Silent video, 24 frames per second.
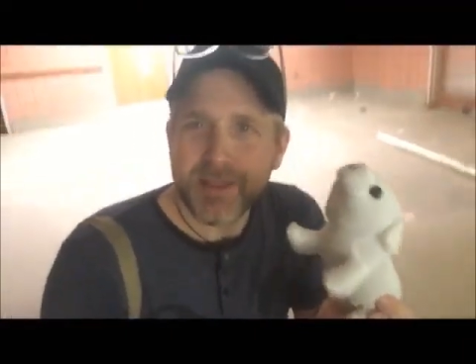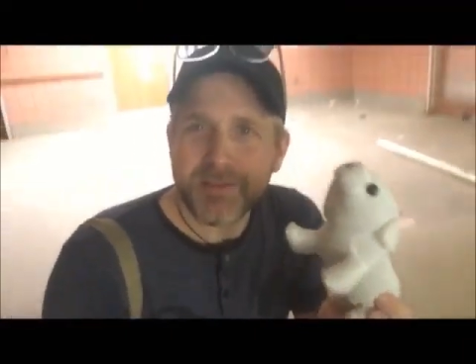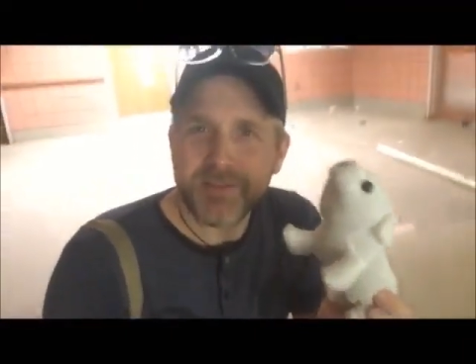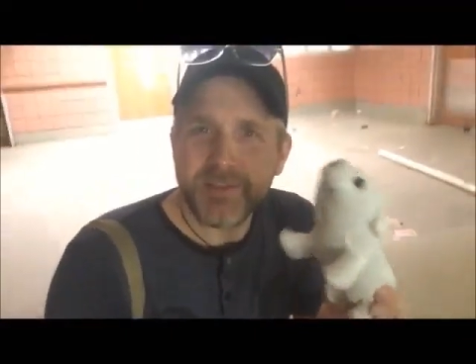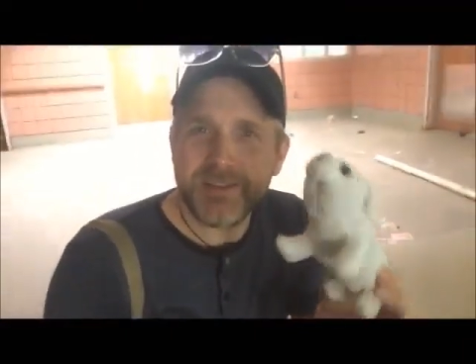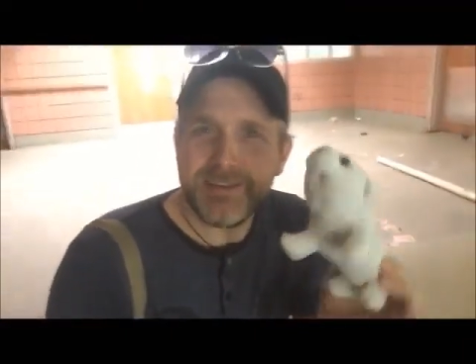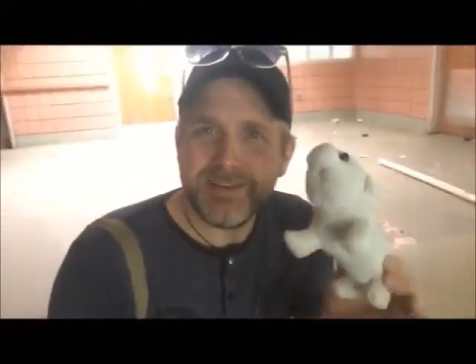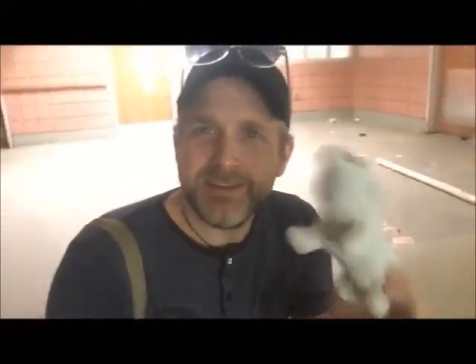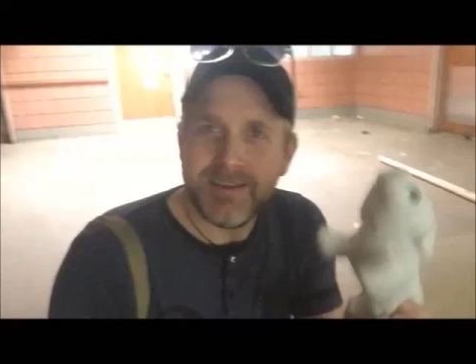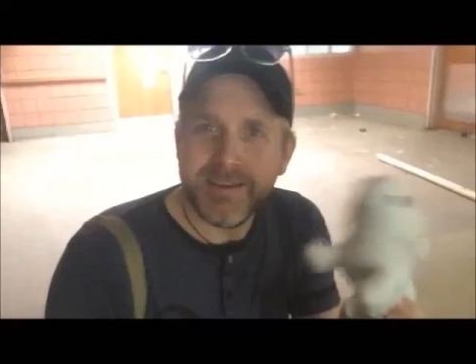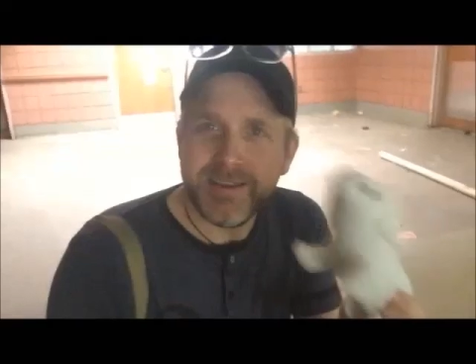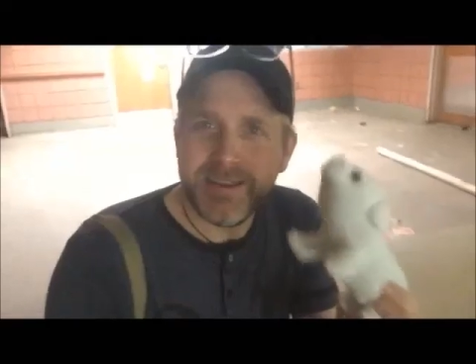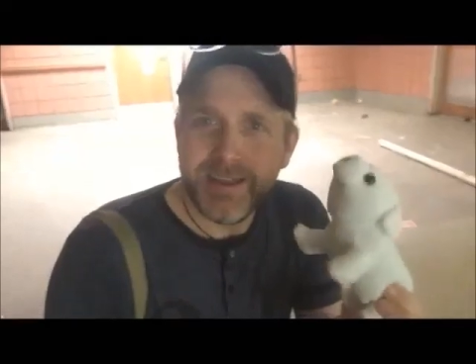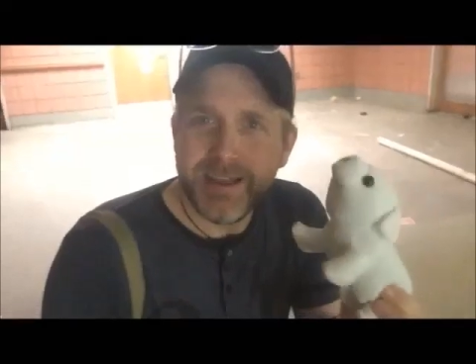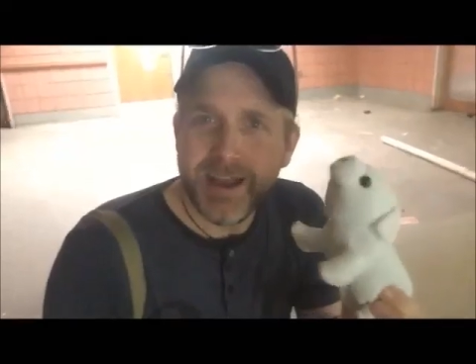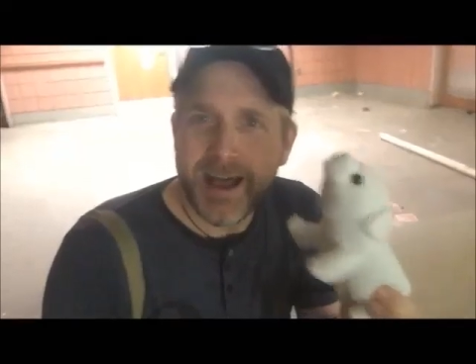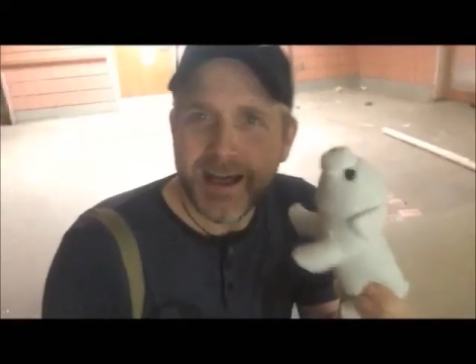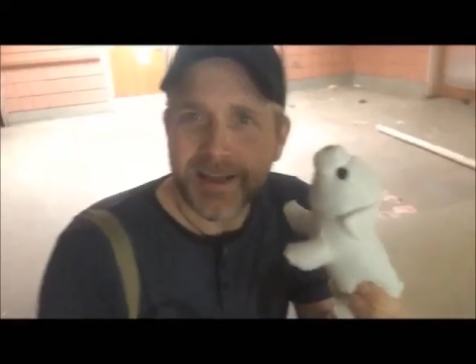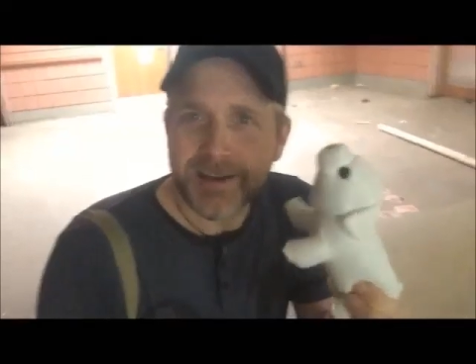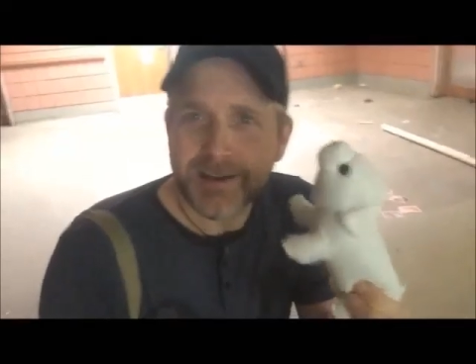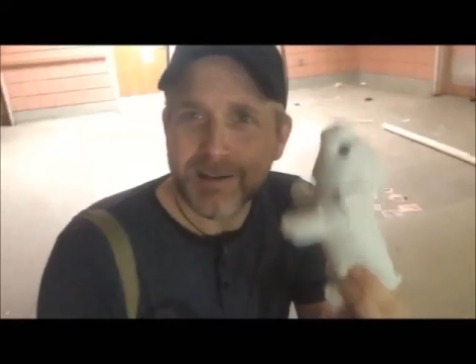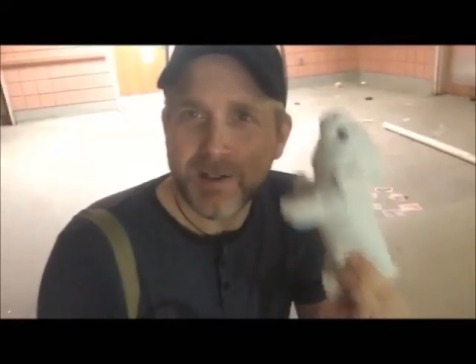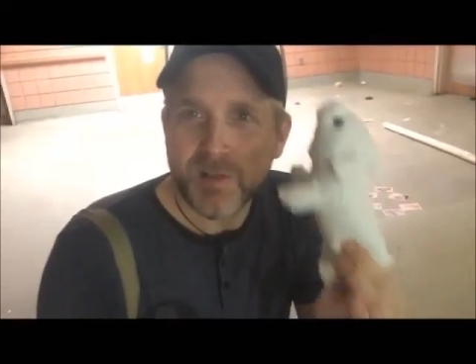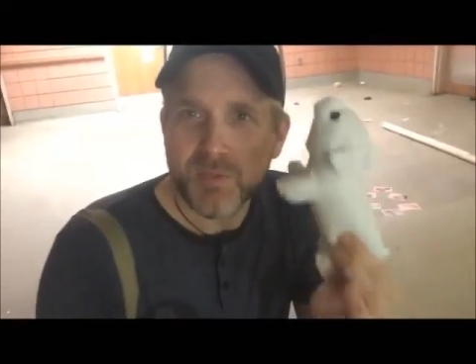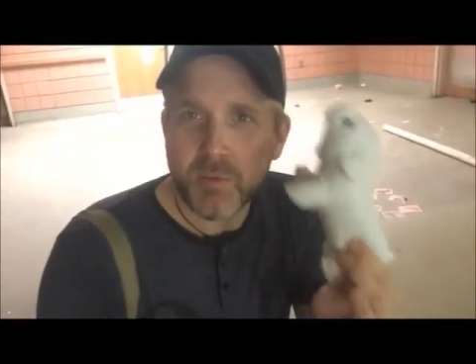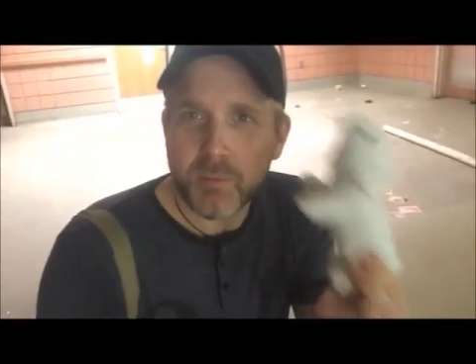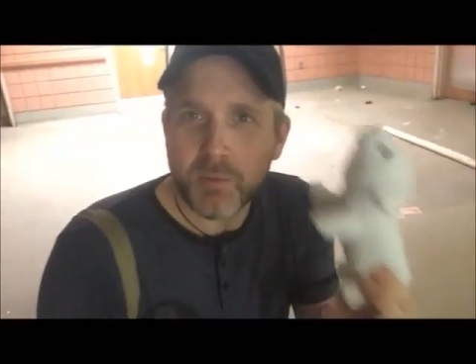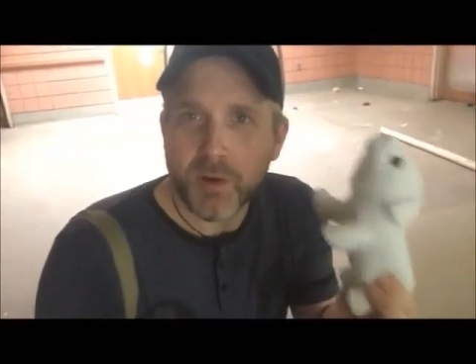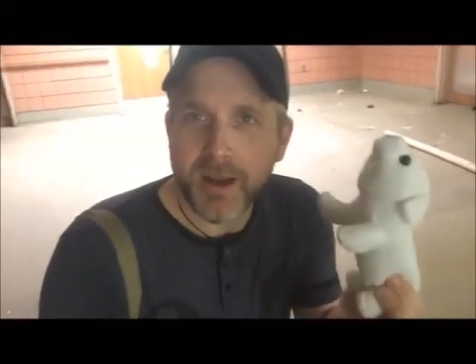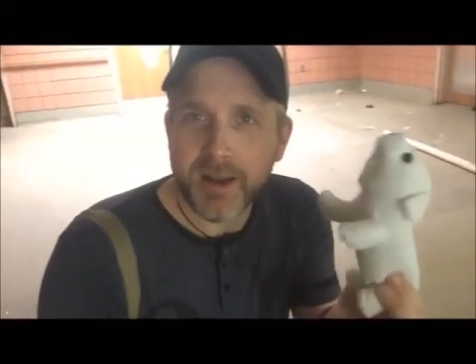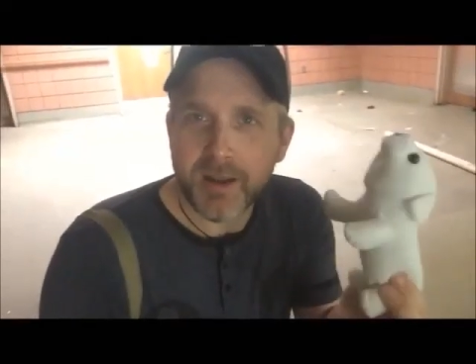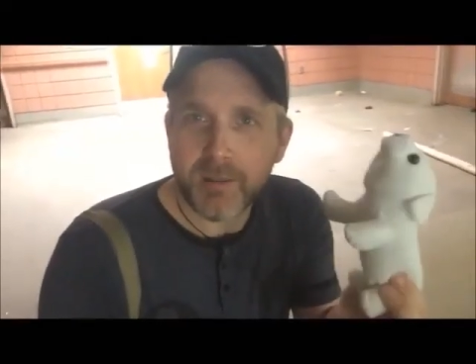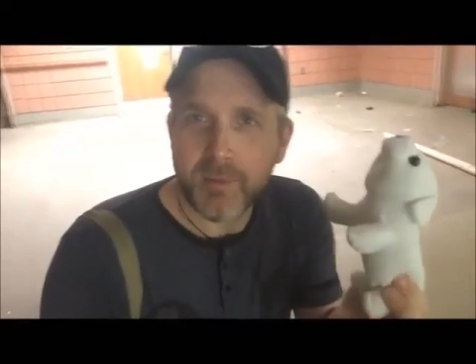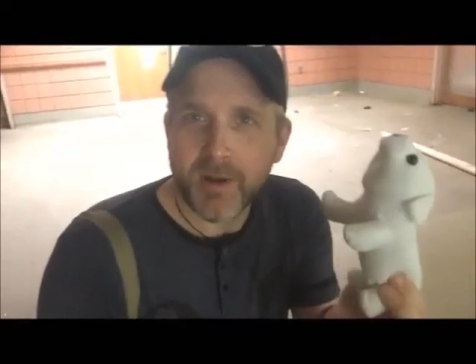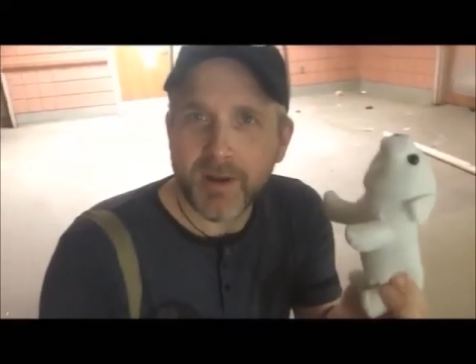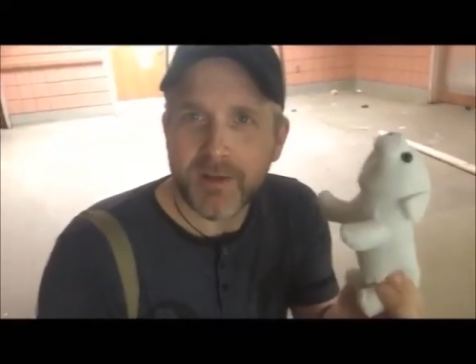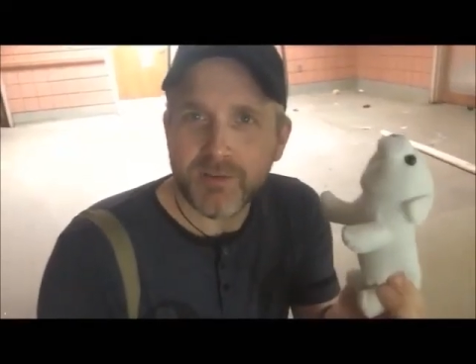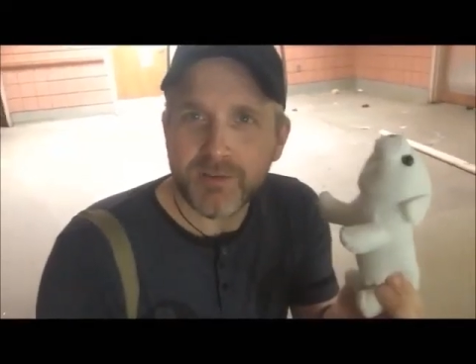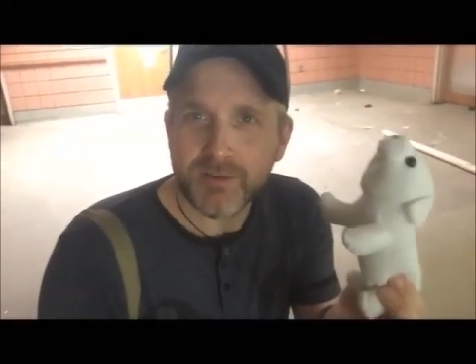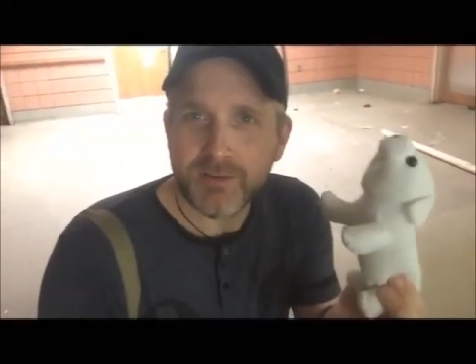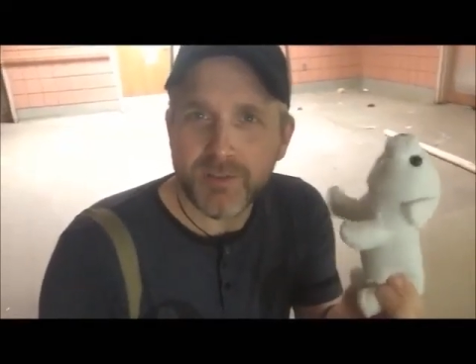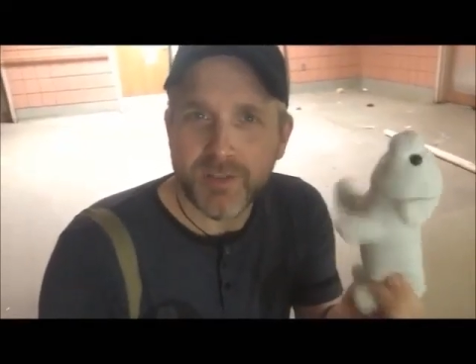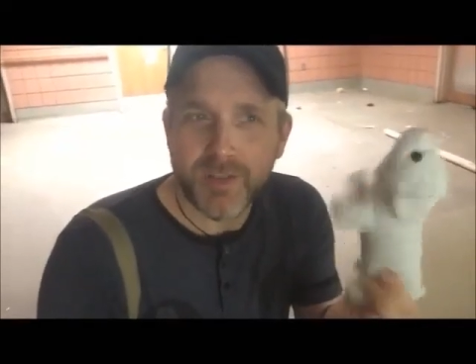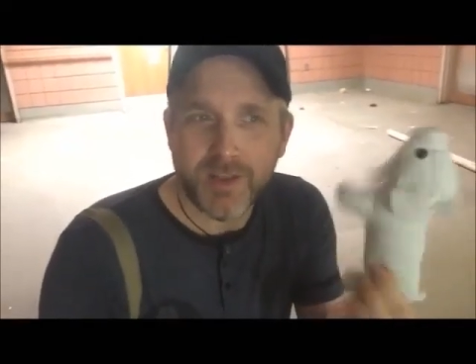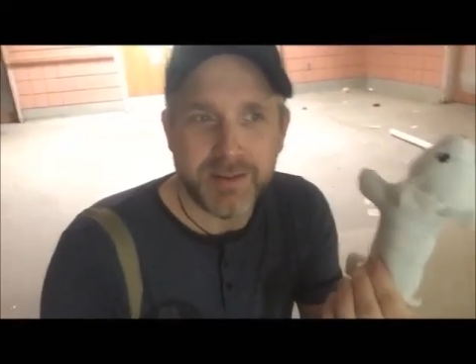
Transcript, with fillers: like the tiki idol on the Brady Bunch